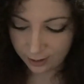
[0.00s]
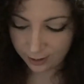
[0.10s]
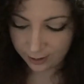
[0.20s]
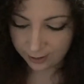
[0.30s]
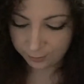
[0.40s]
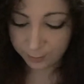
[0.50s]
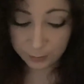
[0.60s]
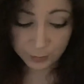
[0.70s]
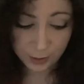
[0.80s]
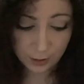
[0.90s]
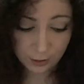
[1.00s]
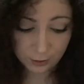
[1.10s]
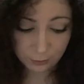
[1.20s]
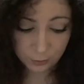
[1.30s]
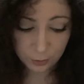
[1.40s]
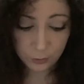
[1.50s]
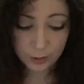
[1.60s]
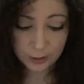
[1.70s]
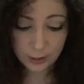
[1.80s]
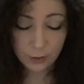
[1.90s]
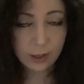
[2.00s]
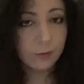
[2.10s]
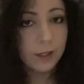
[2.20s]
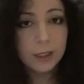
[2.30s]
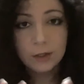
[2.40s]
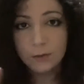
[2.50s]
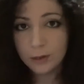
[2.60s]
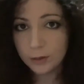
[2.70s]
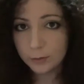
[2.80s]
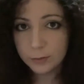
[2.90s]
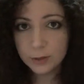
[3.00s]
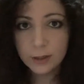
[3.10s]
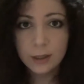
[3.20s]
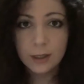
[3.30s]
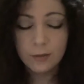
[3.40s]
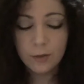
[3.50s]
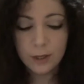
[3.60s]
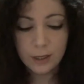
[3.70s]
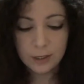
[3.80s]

I've been working on it for 2 weeks now. Everything is filmed, everything